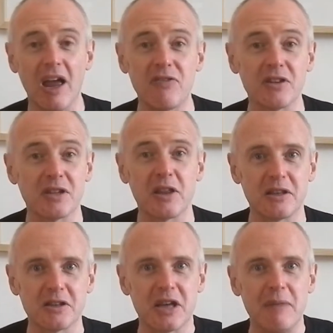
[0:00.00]
if there's
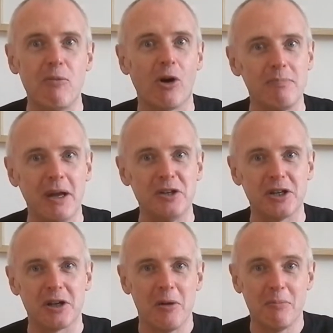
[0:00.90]
something that's more
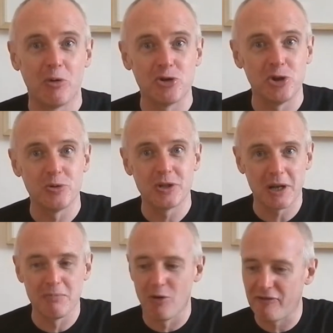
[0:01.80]
immediate, more juicy
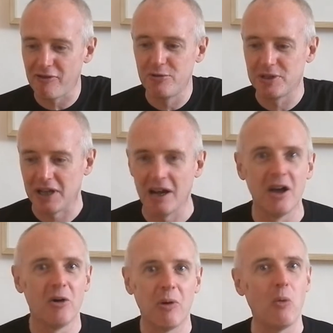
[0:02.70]
and more fruity,
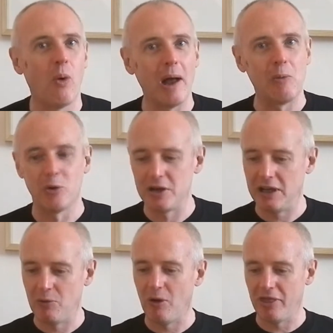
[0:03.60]
well, why wouldn't
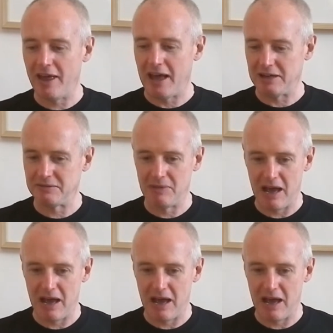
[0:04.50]
you want that?